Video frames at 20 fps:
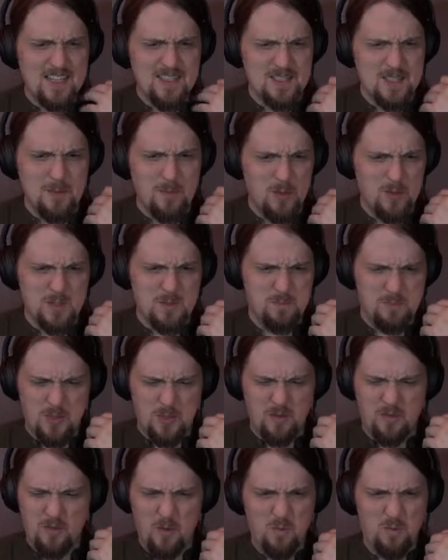is the most
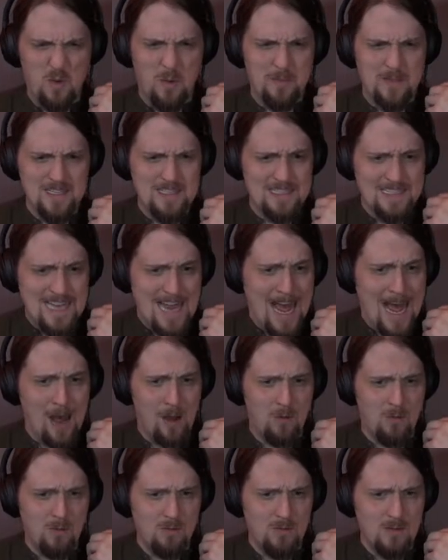beautiful woman
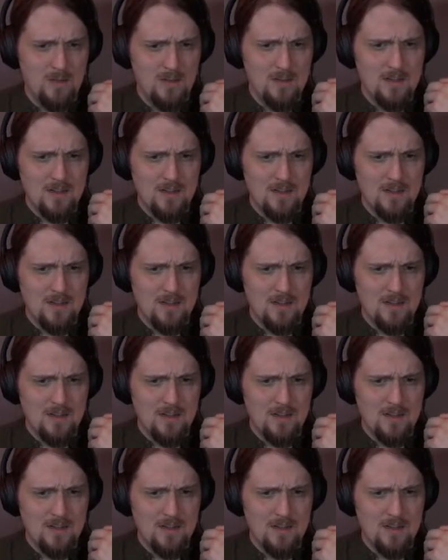now?"